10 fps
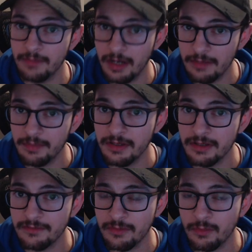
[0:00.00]
in my
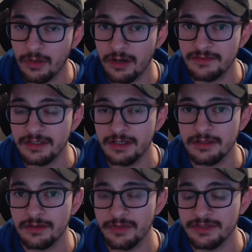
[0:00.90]
opinion, from what I've seen
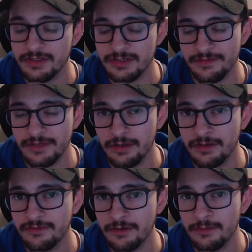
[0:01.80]
and the research I've
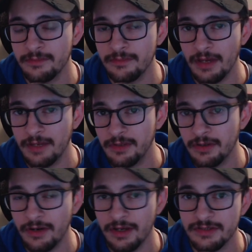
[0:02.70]
done from
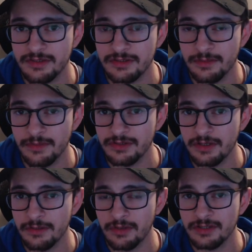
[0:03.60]
APRS and some of those
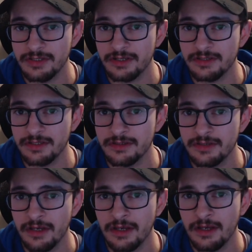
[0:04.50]
other projects, is
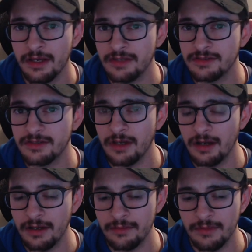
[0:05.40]
it's
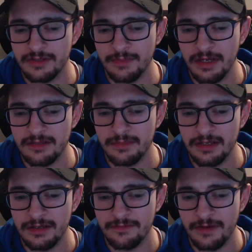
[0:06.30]
uh, it's made to
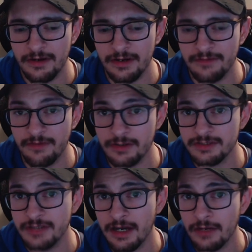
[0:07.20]
be very
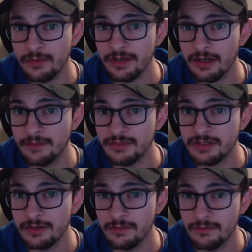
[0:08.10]
versatile when it comes
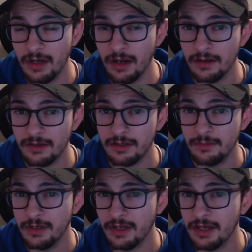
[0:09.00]
to uh,
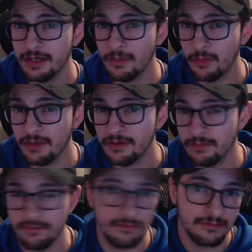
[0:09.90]
communicating with,
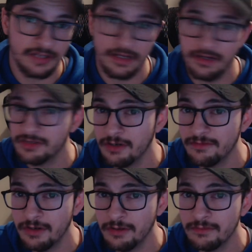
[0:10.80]
say, your cell
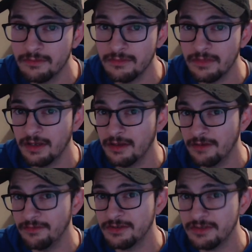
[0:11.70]
phone,
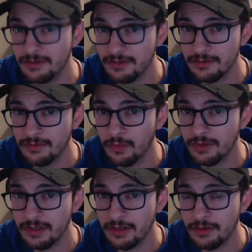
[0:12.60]
if it's the the
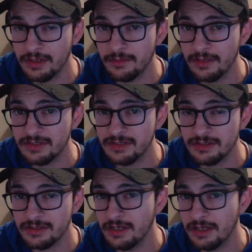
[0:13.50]
one decoding the
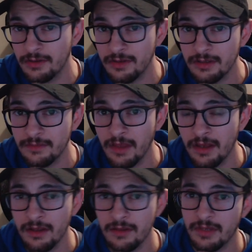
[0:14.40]
messages and encoding them,
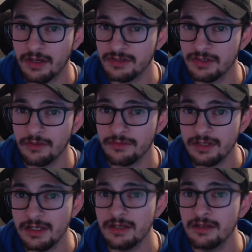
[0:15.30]
because you don't
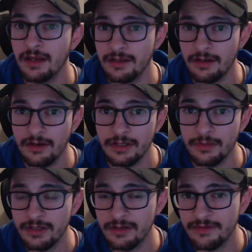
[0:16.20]
need an audio
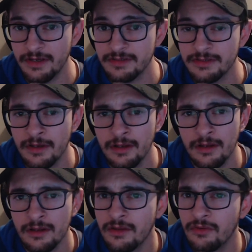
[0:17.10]
interface.
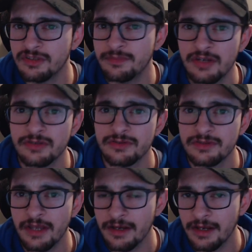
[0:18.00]
There was special
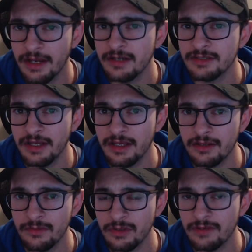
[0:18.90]
care
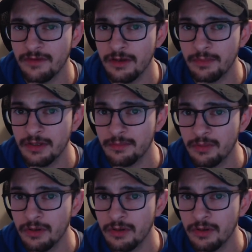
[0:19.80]
taken when developing the